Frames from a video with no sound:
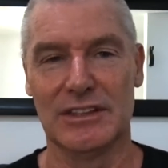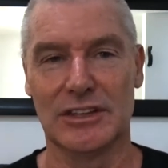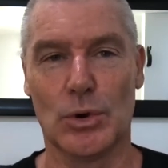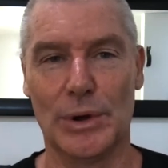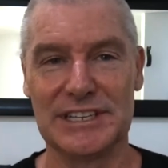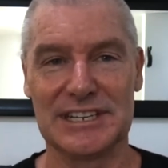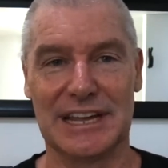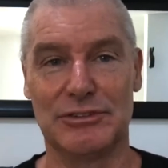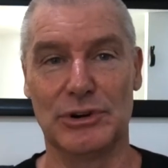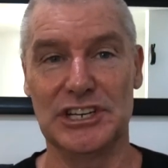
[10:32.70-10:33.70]
The
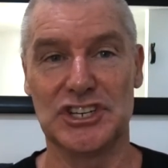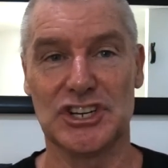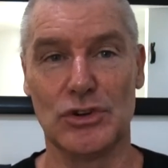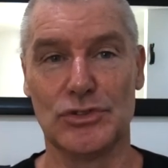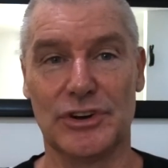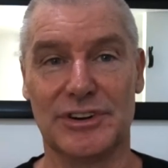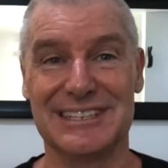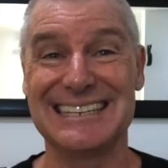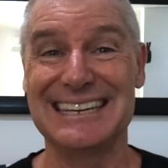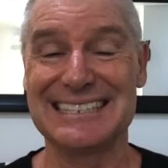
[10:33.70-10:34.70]
Queensland Reds showed their
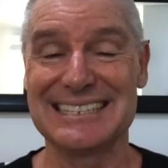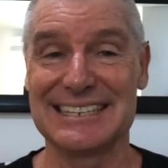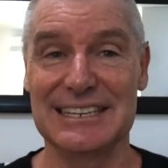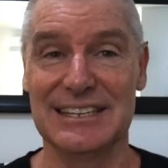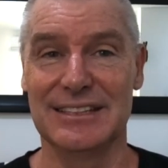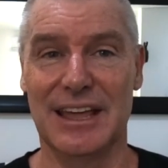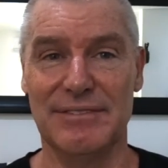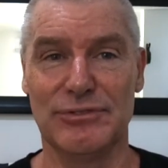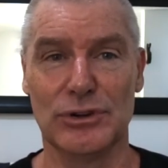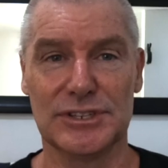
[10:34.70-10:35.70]
intensity in
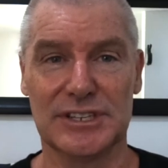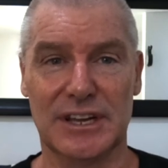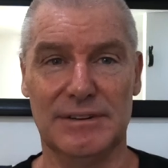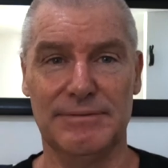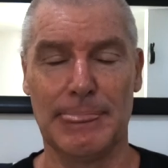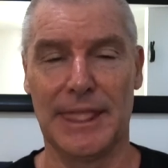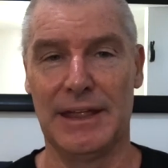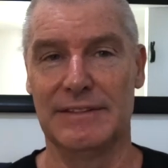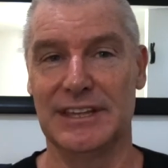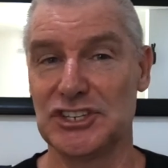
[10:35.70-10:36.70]
that first half.
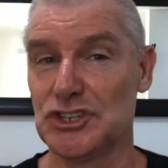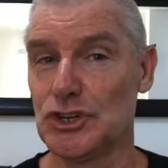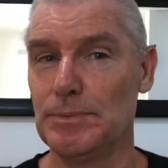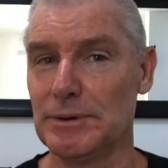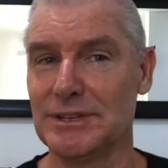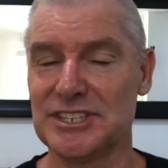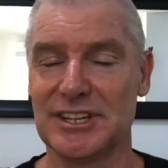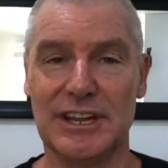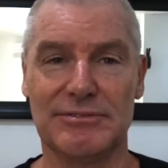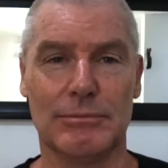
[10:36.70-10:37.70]
That stupid
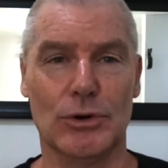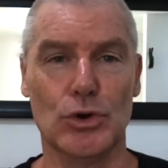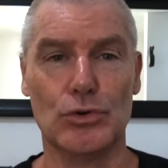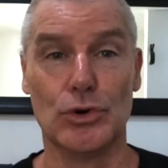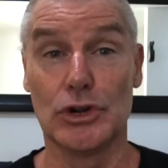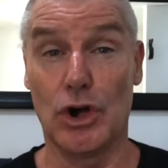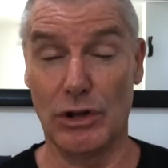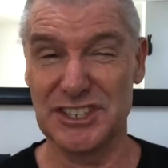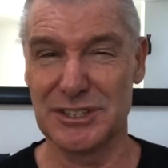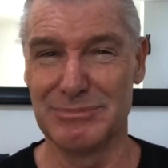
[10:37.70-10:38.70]
mistake from Uru
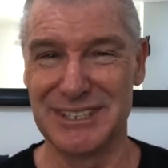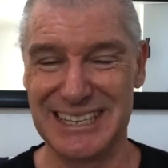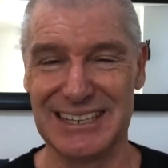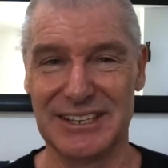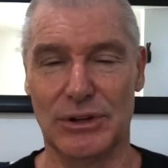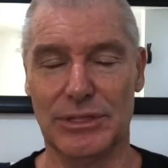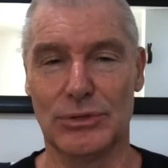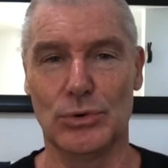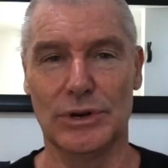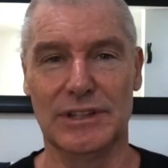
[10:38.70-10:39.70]
cost them dearly, I
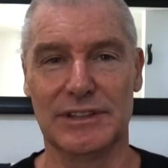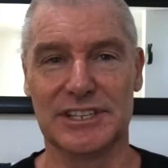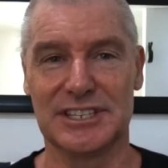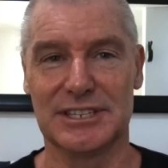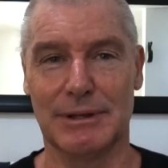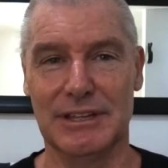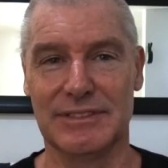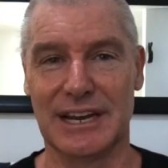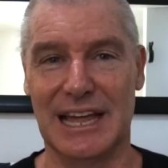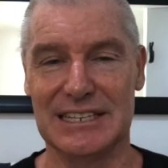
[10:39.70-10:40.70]
thought, in
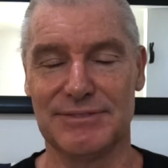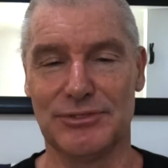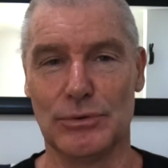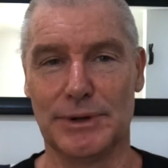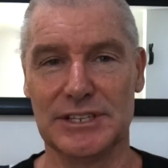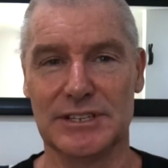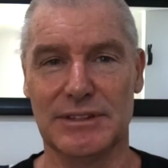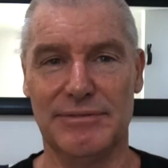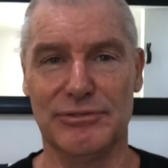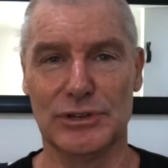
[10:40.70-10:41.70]
the last few minutes of
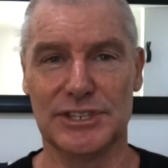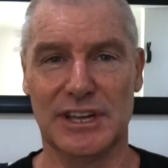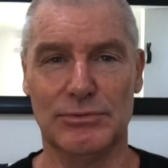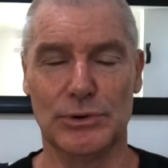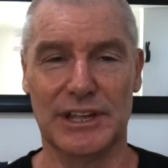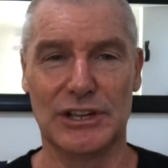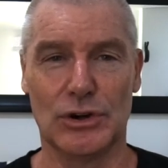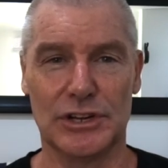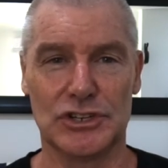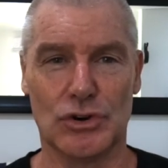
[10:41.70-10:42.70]
that first half, where they
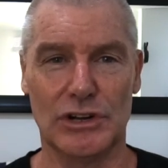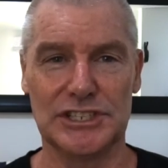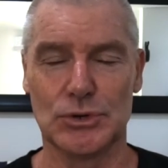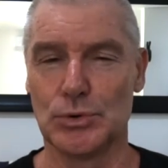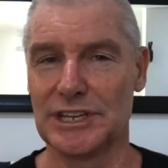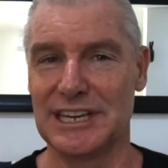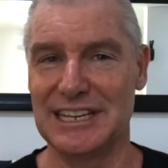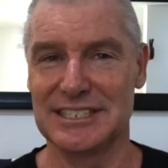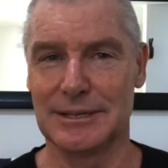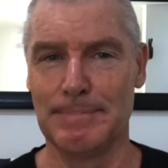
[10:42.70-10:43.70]
got a try scored
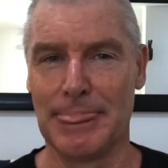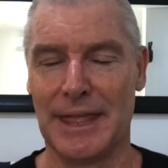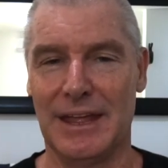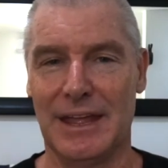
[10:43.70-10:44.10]
against them.